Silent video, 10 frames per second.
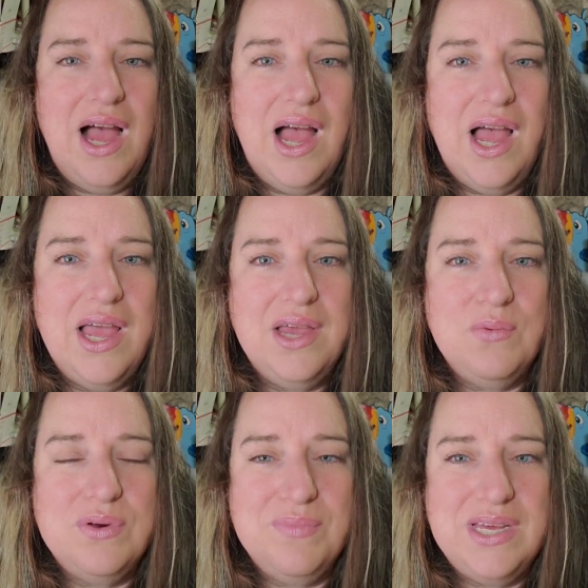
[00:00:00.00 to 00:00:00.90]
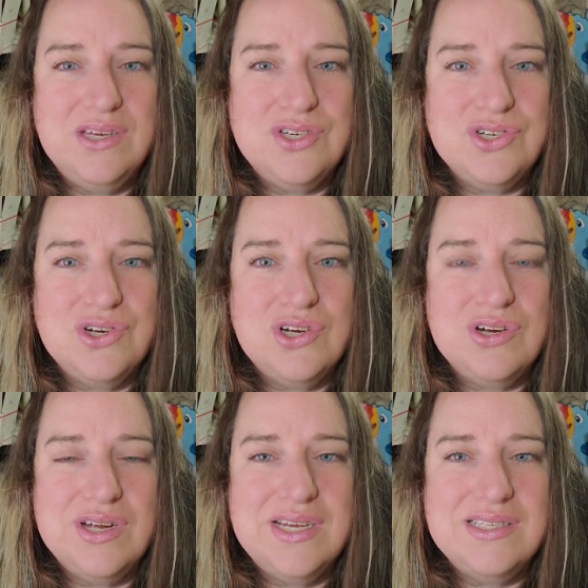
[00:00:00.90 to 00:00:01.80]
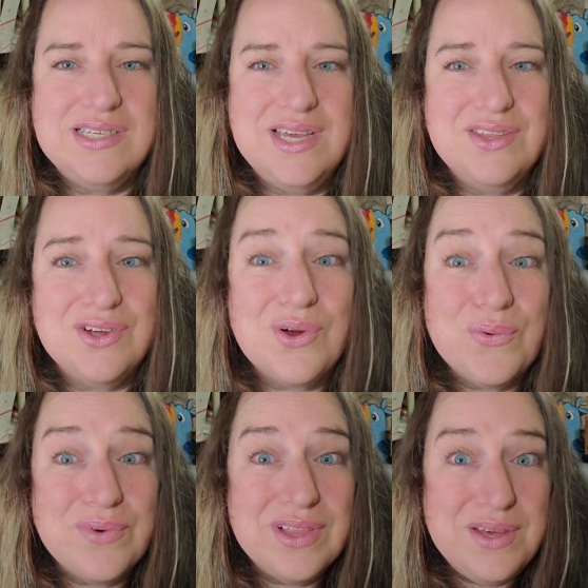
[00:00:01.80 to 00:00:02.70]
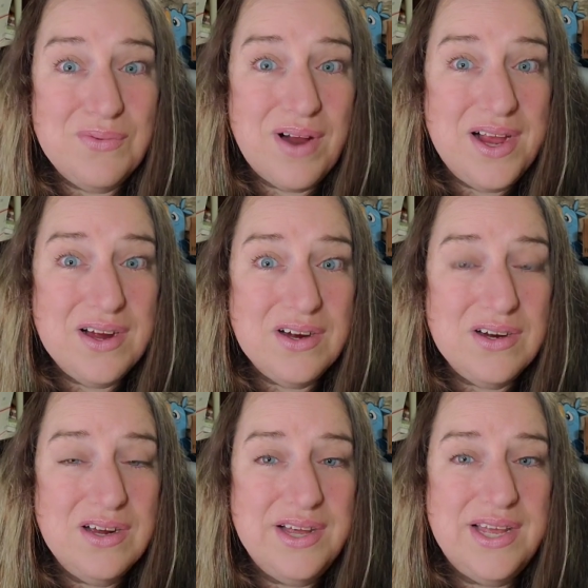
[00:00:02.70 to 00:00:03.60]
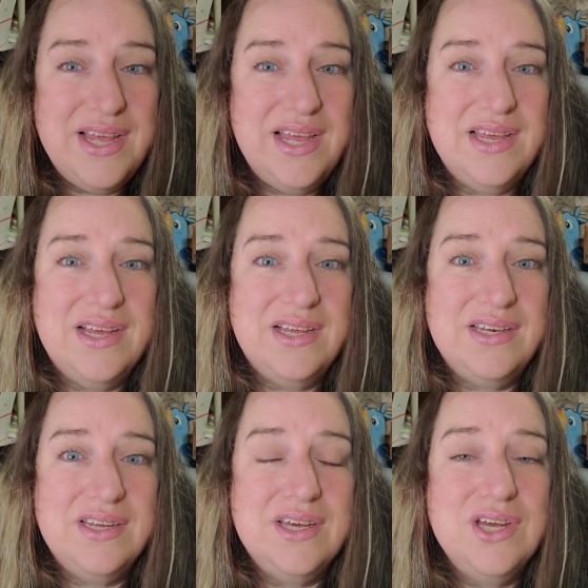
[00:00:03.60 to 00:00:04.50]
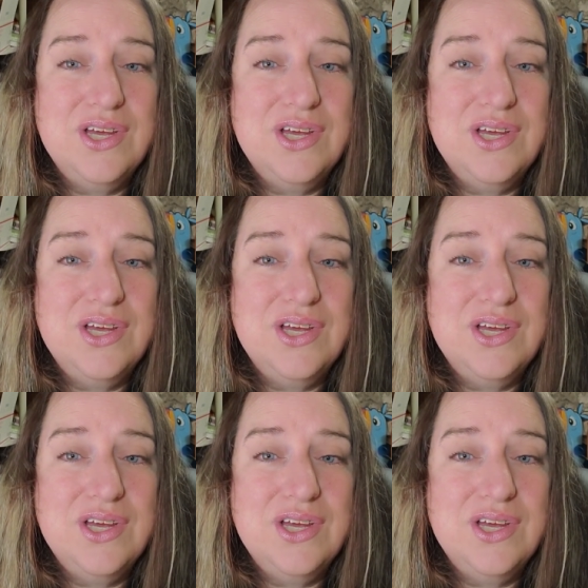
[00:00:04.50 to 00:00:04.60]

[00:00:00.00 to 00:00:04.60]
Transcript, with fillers: I would make sure it's either really rare and